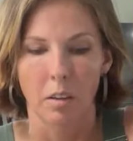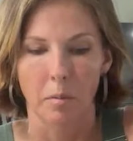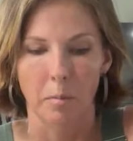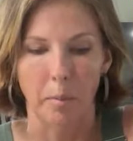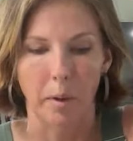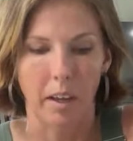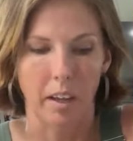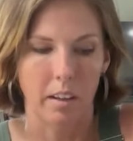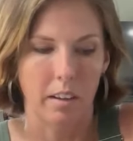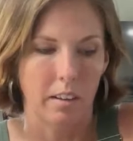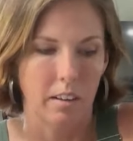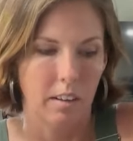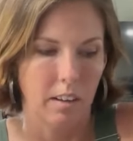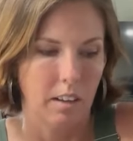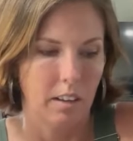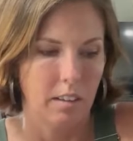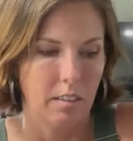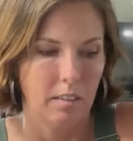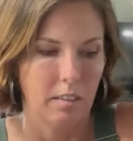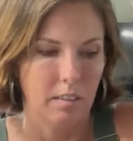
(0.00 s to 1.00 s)
but
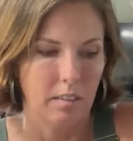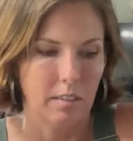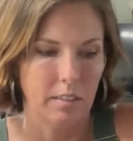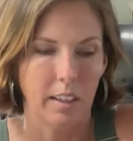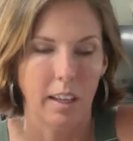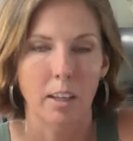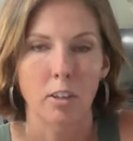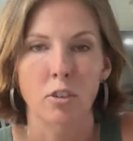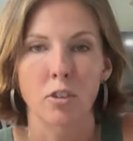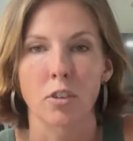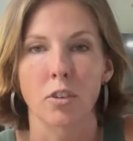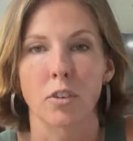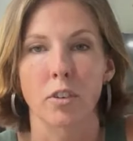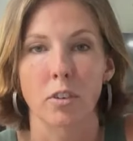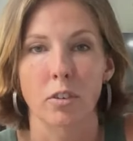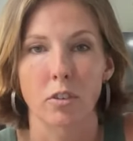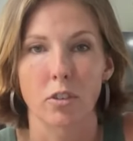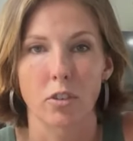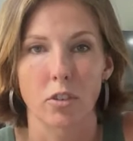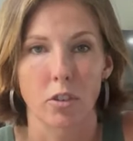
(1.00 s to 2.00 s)
as you know, I
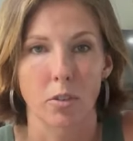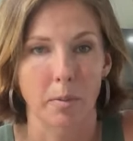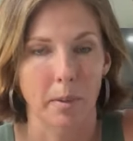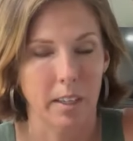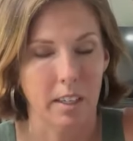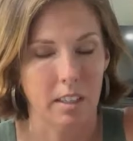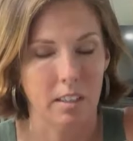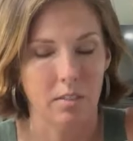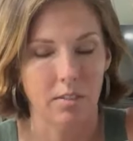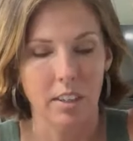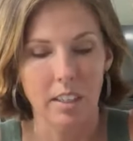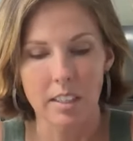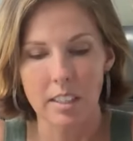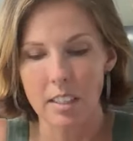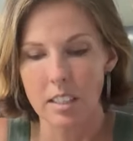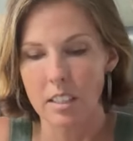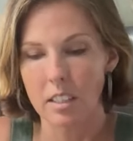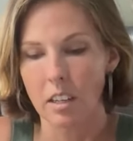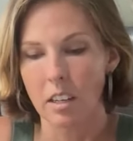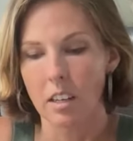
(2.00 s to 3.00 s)
don't show my kids'
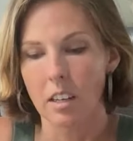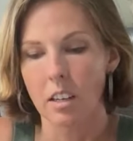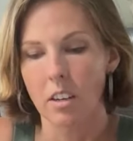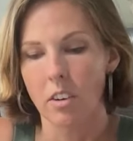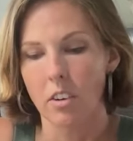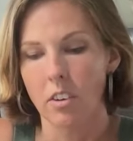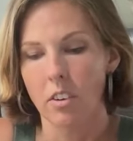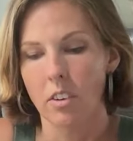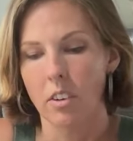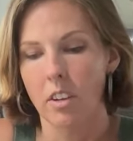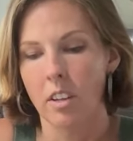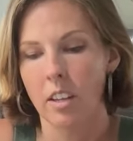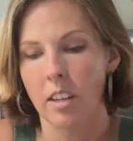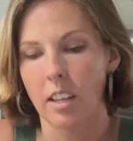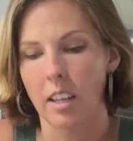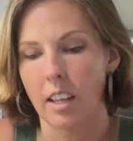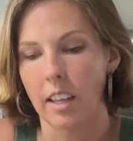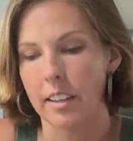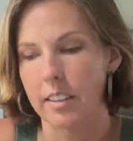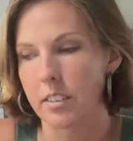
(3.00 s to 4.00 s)
faces on here,
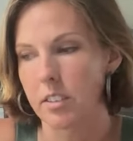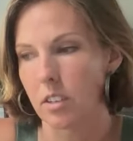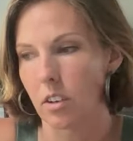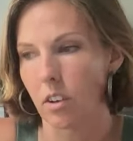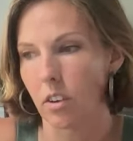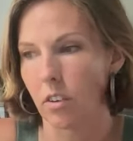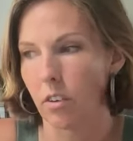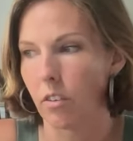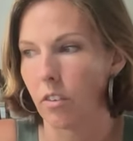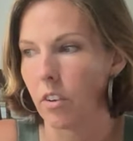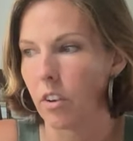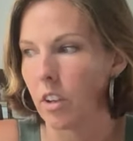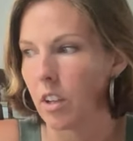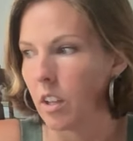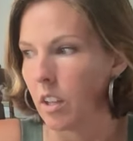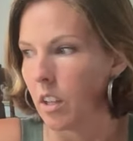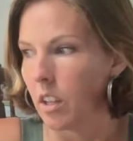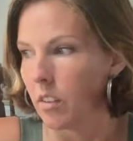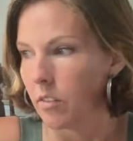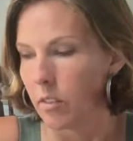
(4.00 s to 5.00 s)
and so
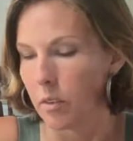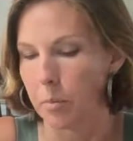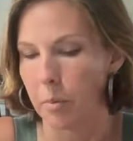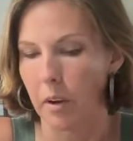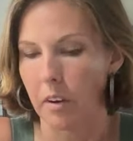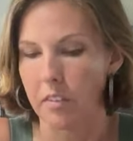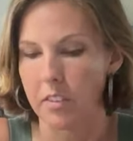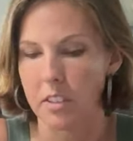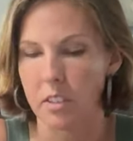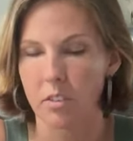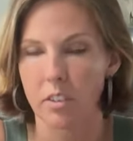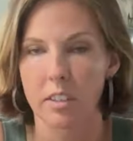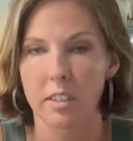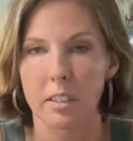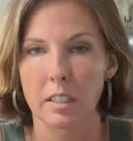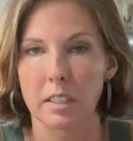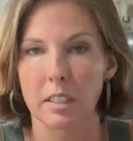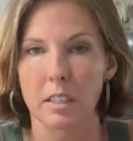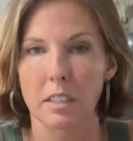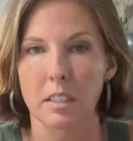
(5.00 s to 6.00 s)
for privacy
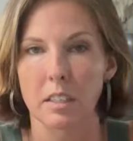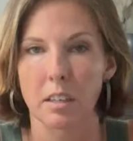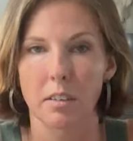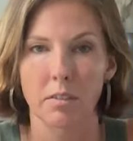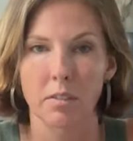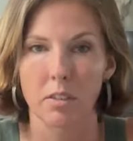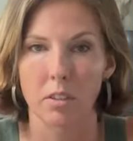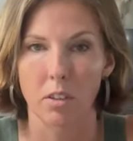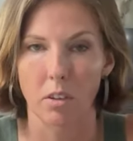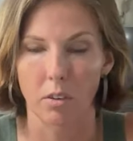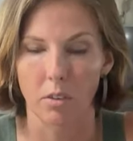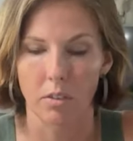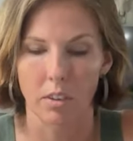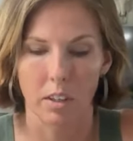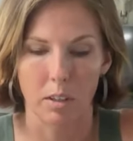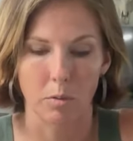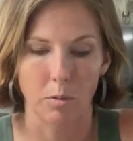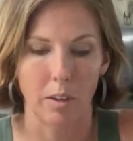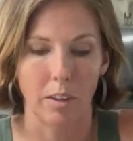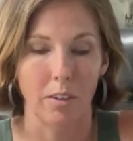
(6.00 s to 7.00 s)
reasons and stuff, so
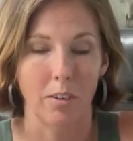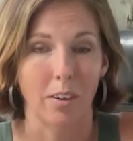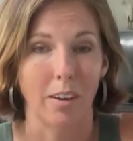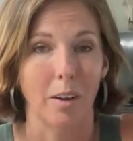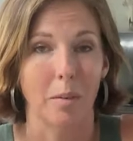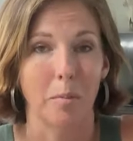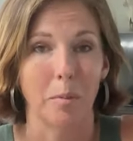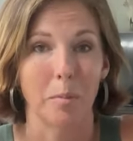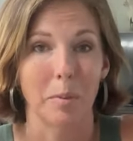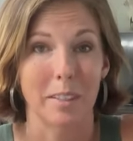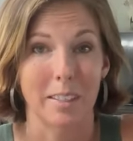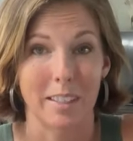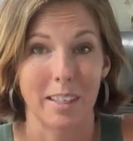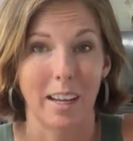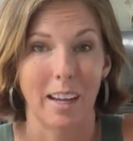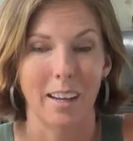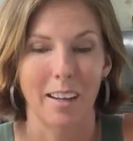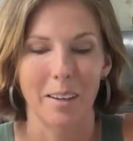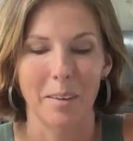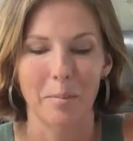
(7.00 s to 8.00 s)
that's why they're not helping me
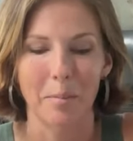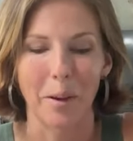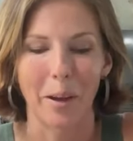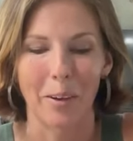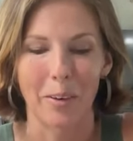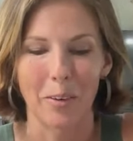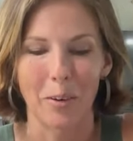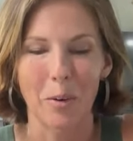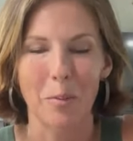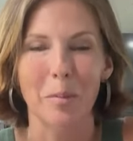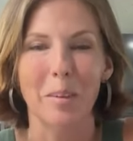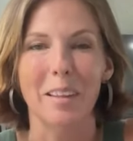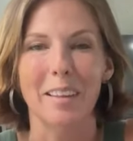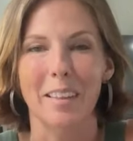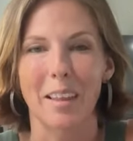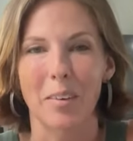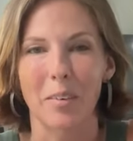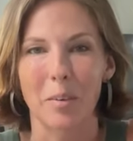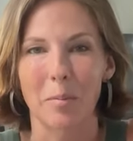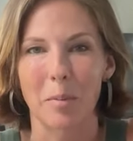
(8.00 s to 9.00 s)
today. But normally
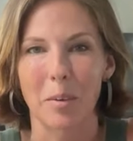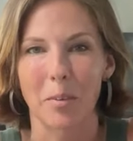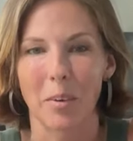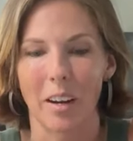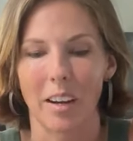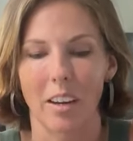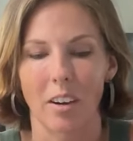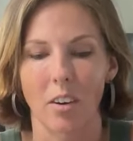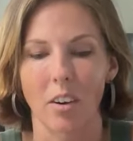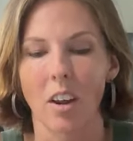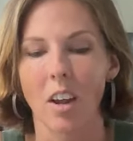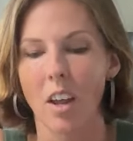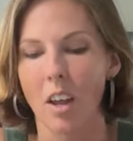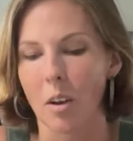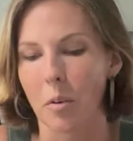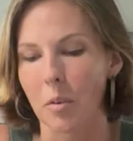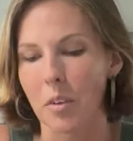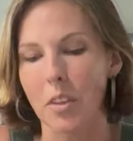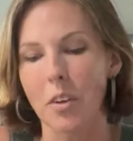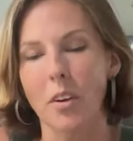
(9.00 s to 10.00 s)
they would be right here
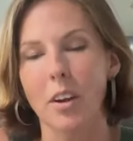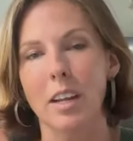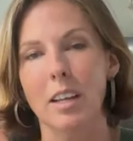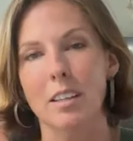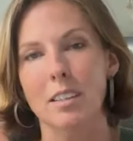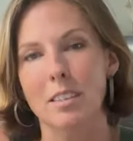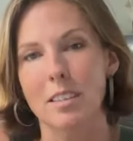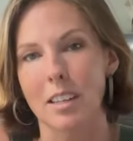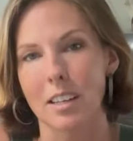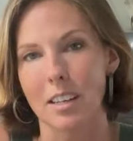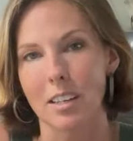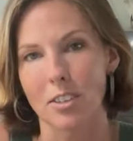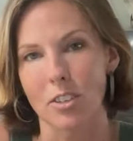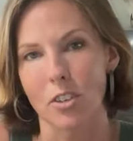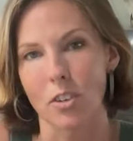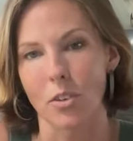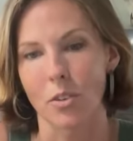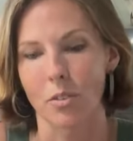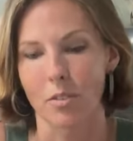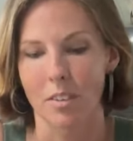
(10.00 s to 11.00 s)
with their hands in it
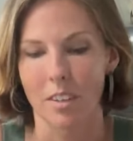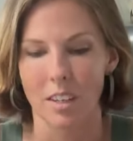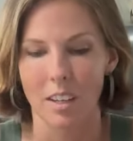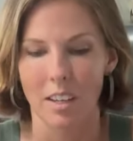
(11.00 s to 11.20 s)
too,